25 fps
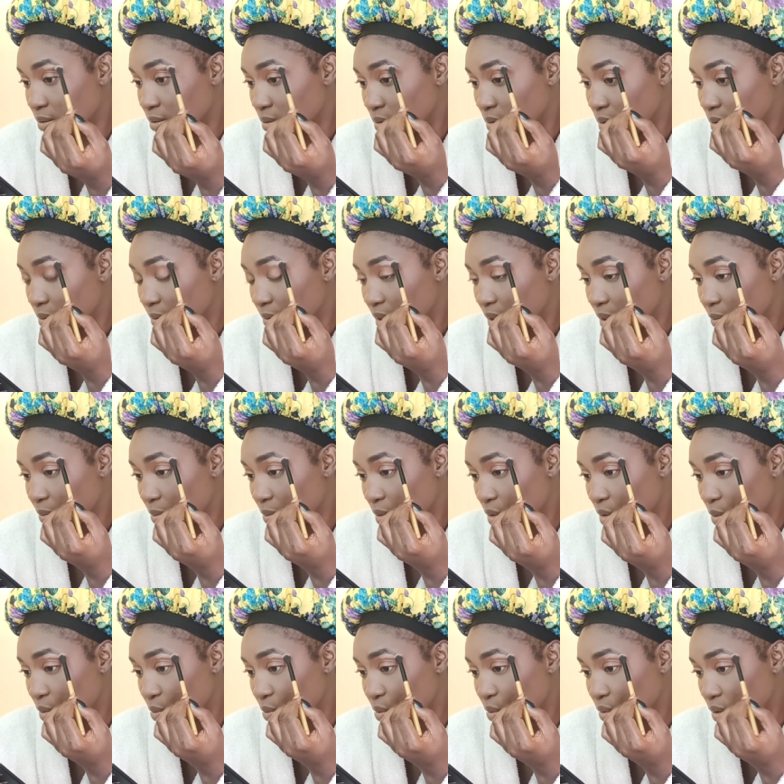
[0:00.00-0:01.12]
into my
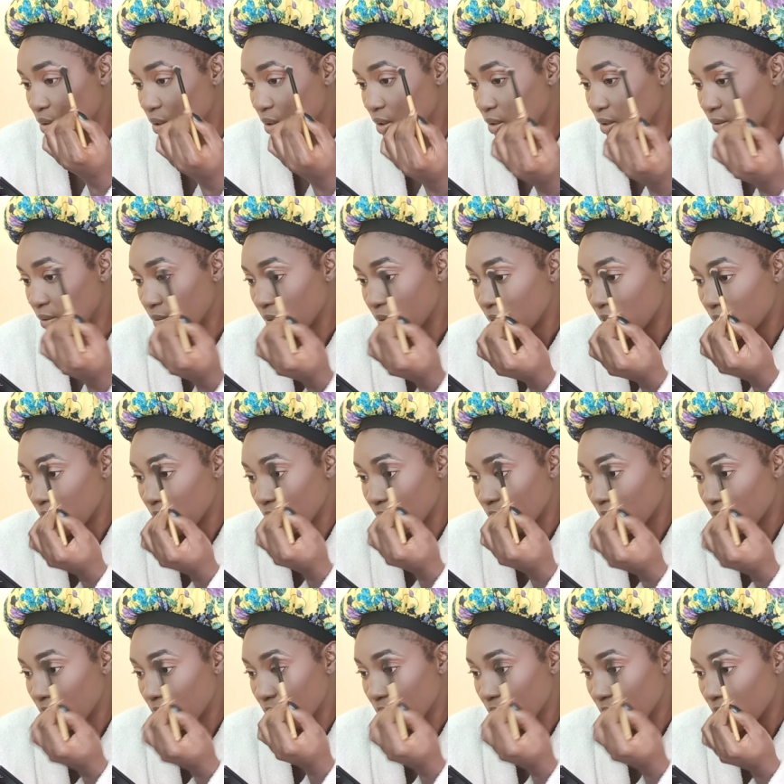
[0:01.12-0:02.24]
brow bone area
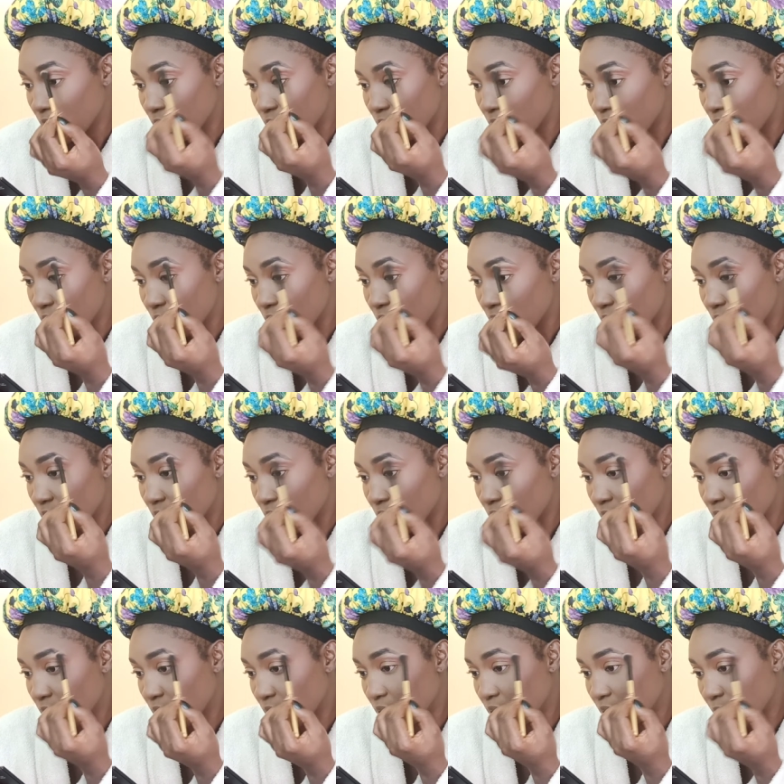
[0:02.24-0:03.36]

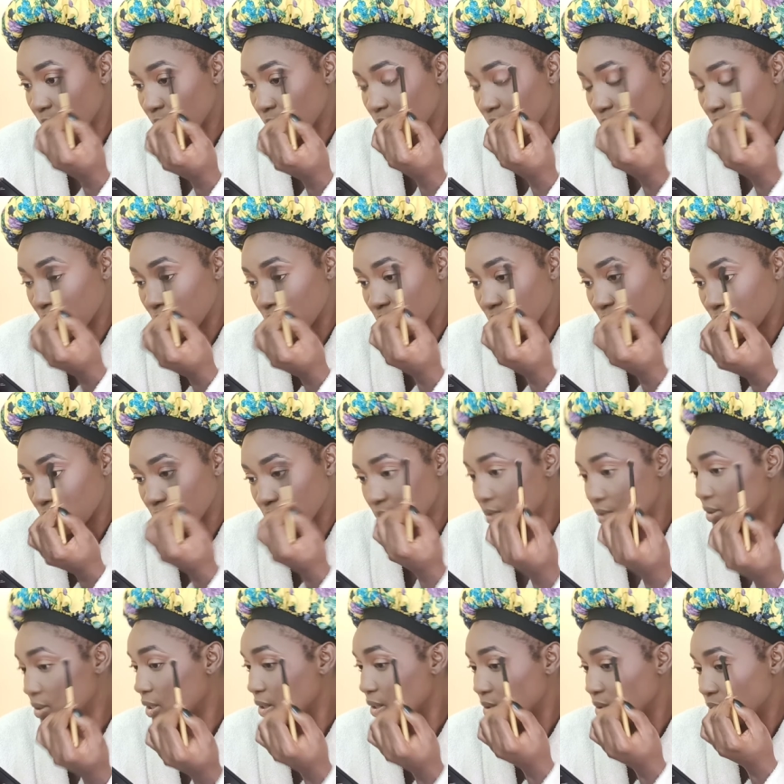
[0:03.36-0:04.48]
and I'm going to
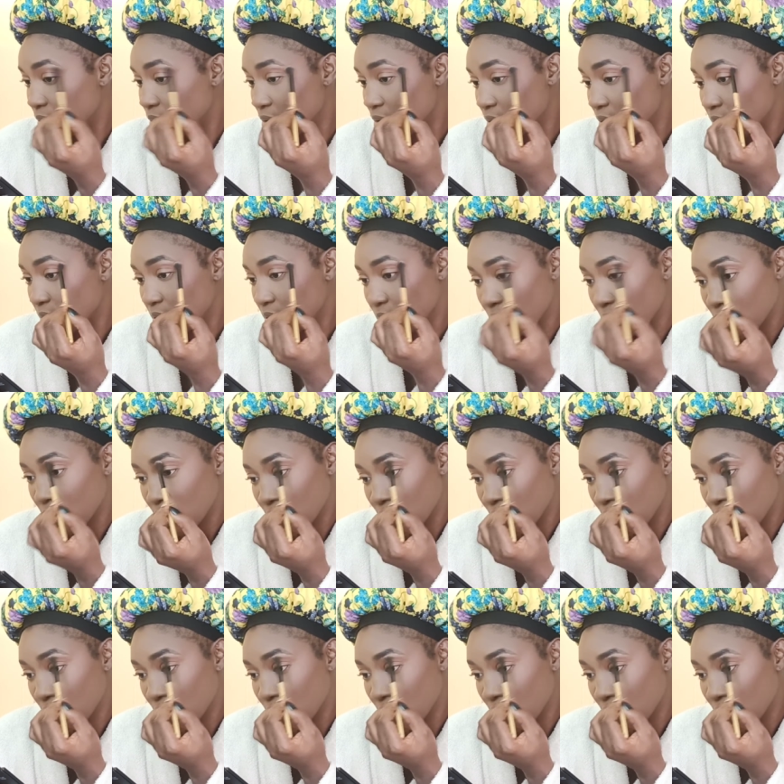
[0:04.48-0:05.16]
use that to